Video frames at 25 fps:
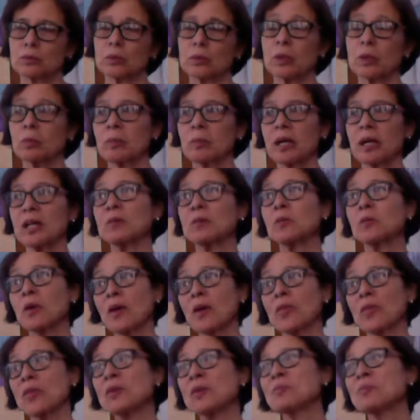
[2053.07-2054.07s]
we might
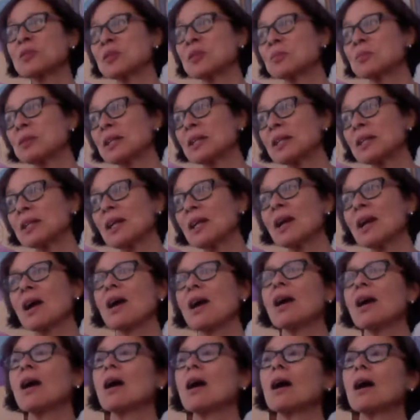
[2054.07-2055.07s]
want them to be,
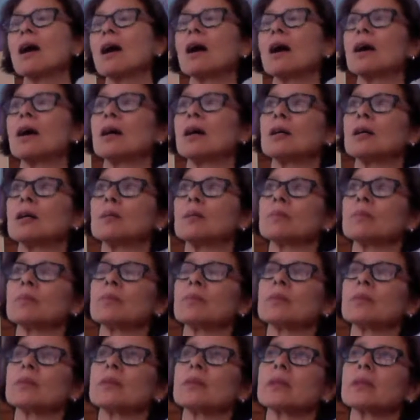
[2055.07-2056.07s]

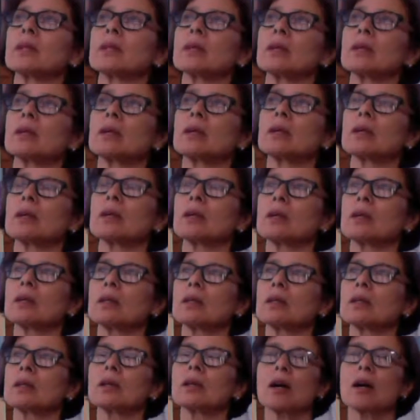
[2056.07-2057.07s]

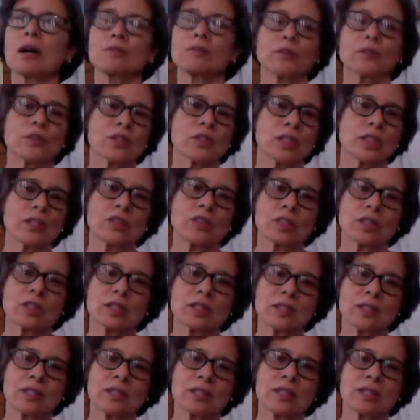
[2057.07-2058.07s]
the
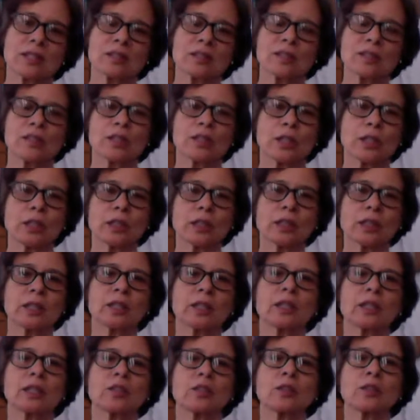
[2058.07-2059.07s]
conversation doesn't
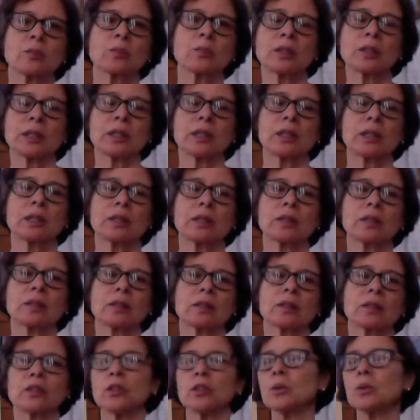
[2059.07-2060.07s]
necessarily need to be,
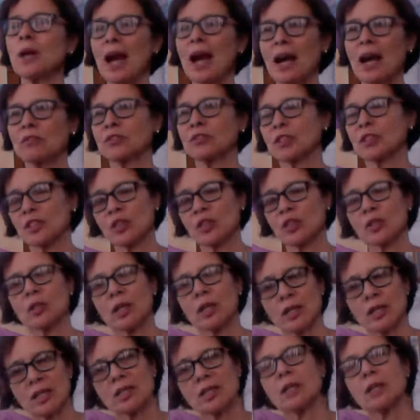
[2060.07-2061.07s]
you have to
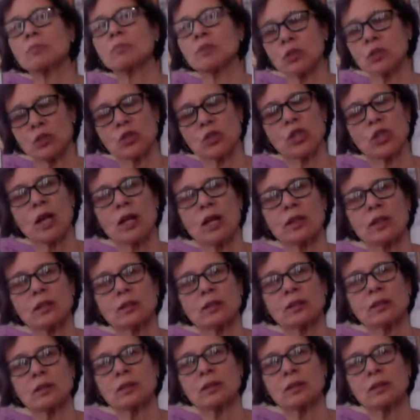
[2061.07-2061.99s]
accept your child.